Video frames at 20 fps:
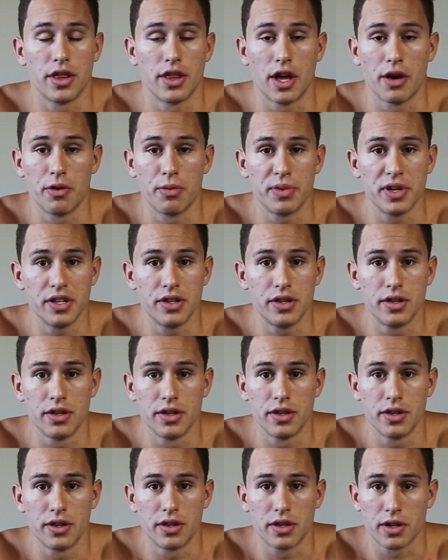would be
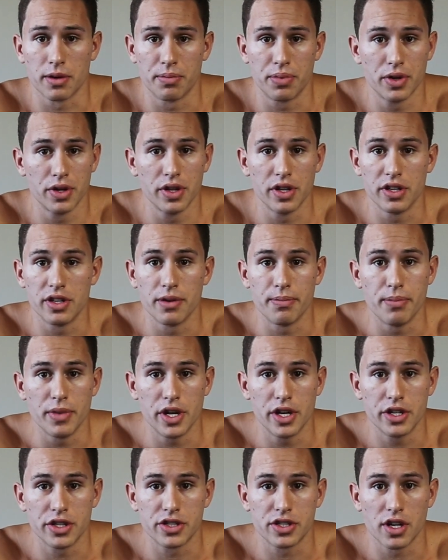completely
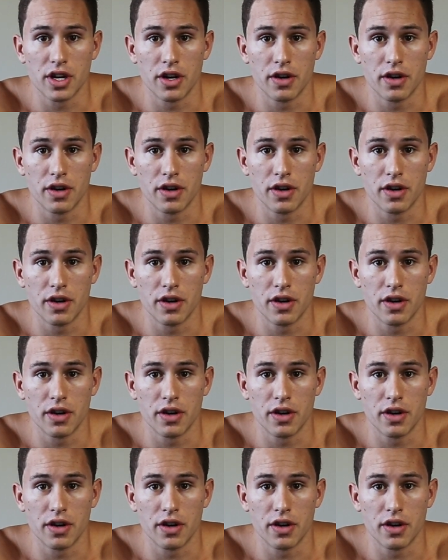diminished